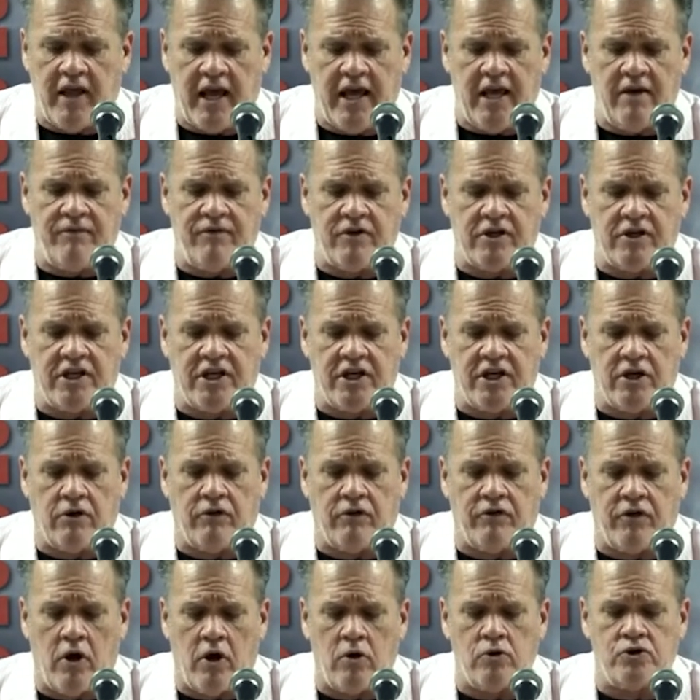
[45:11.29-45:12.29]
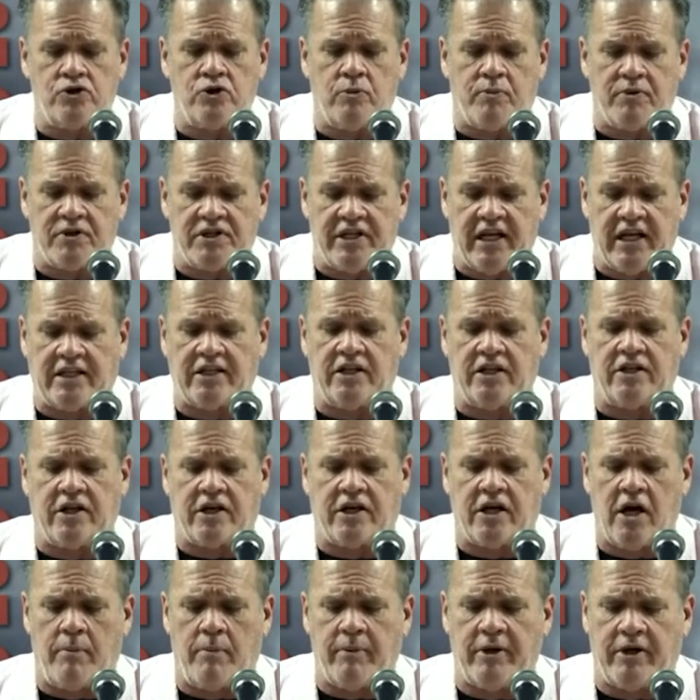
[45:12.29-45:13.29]
They even killed those who predicted
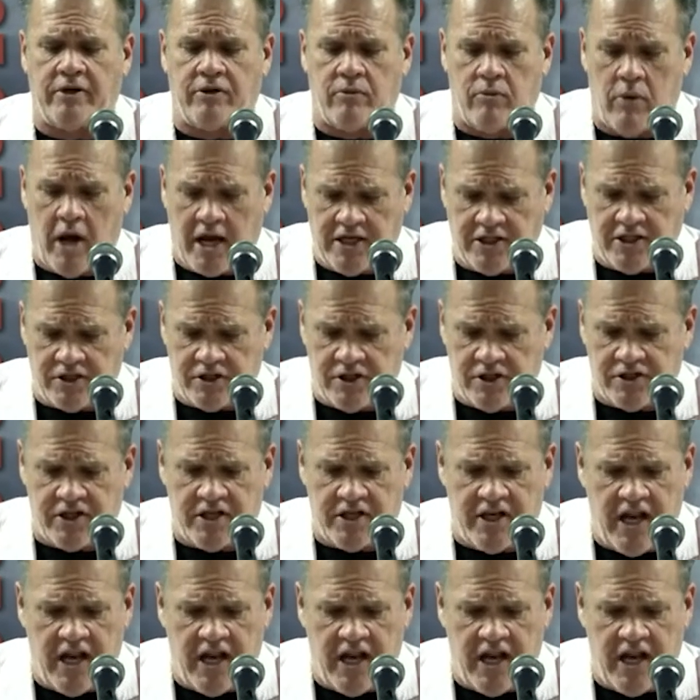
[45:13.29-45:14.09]
the coming of the righteous.